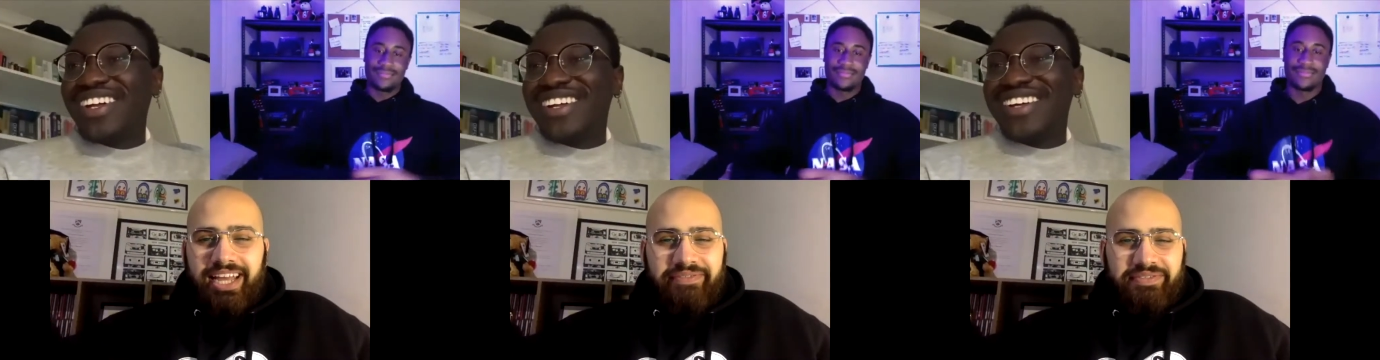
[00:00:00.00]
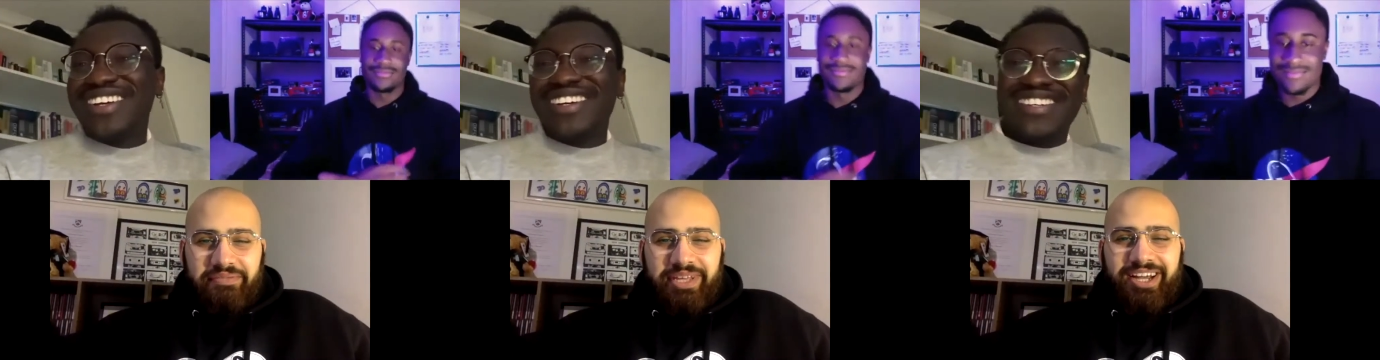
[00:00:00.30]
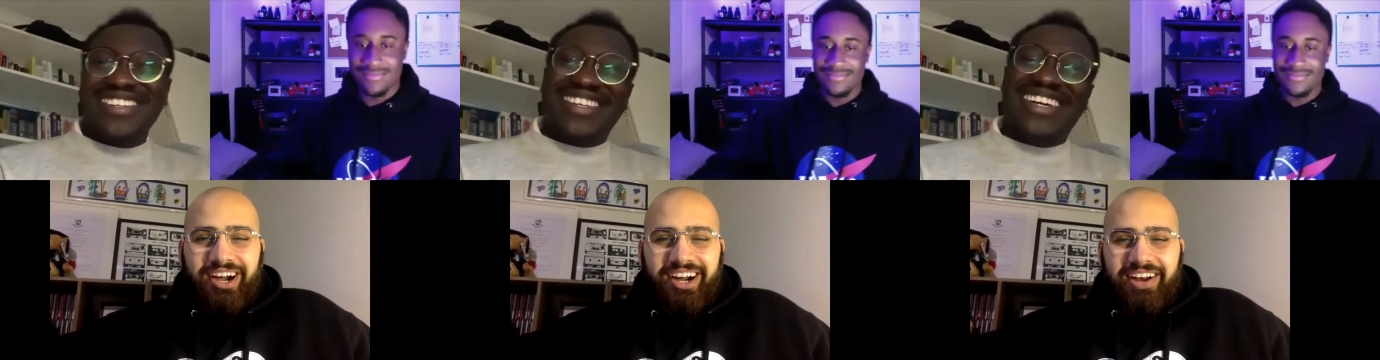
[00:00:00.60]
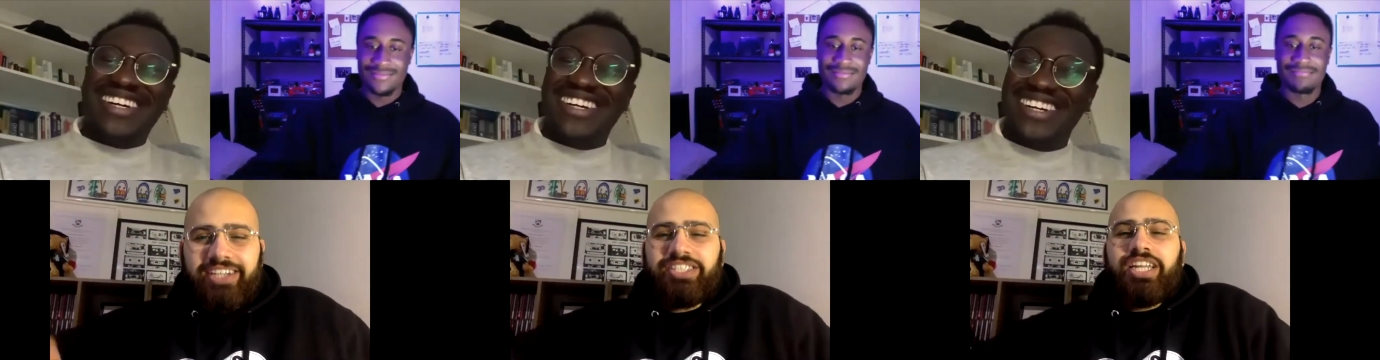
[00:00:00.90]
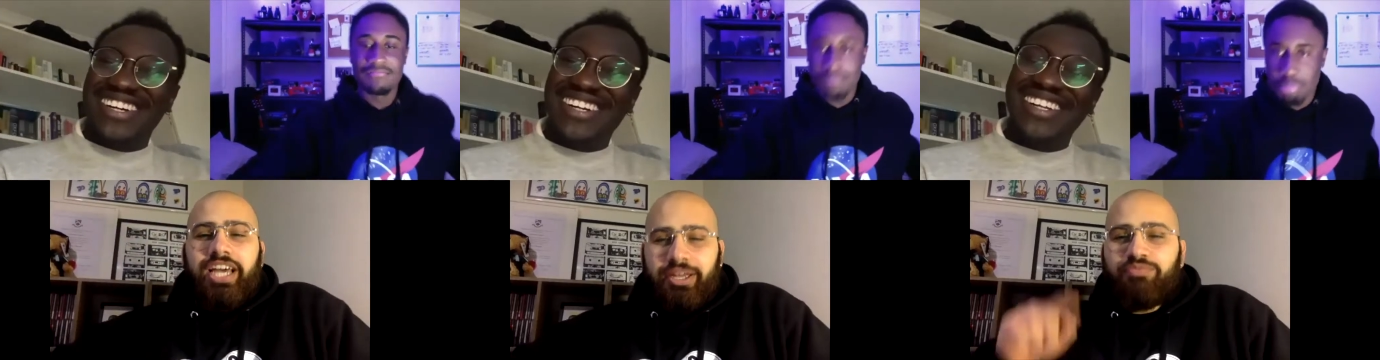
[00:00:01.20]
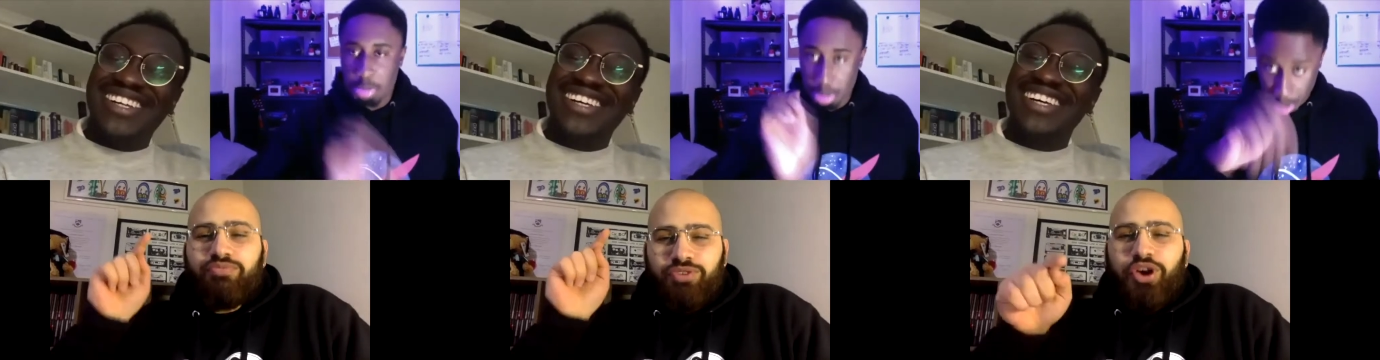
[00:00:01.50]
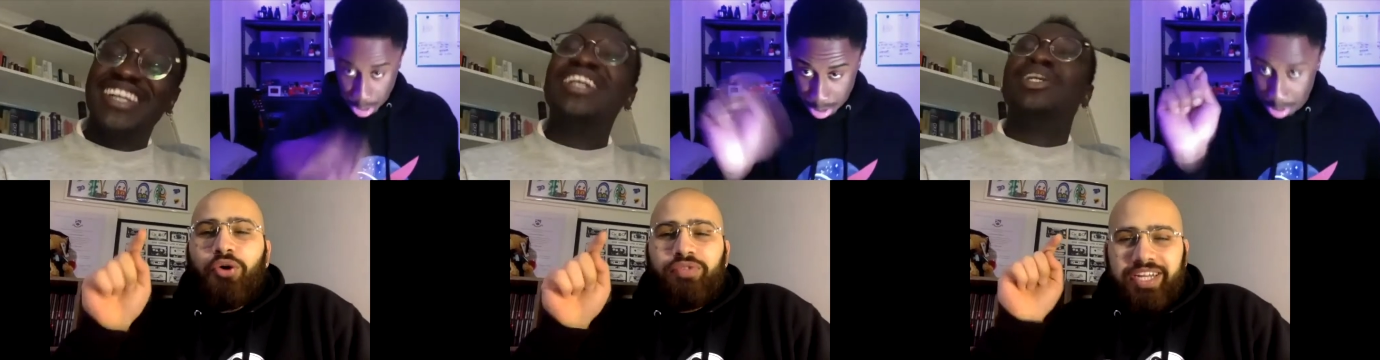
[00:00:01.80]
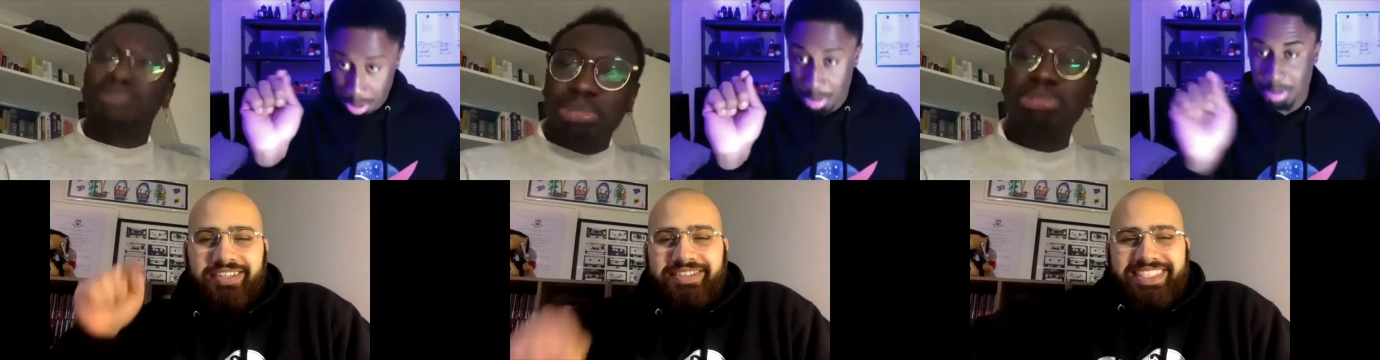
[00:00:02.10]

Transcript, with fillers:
Speaker 1: left from the car crash, and they're like COVID.